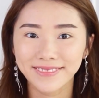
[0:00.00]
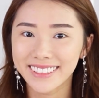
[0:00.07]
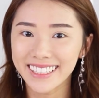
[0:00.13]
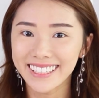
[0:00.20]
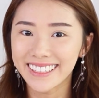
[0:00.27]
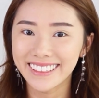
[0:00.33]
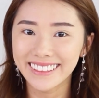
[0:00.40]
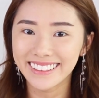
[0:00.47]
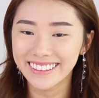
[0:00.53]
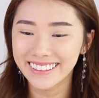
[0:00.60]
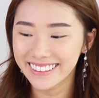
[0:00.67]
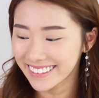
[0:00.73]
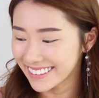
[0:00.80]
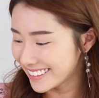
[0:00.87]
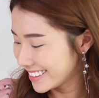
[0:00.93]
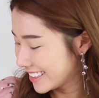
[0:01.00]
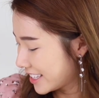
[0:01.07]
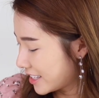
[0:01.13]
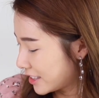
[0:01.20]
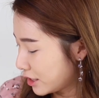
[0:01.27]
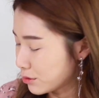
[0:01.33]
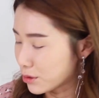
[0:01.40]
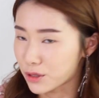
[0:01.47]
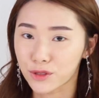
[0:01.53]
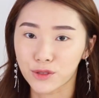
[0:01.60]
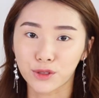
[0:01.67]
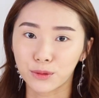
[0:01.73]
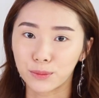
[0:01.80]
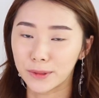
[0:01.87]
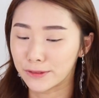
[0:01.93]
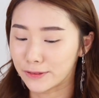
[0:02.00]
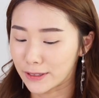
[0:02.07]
Ta-da! That was super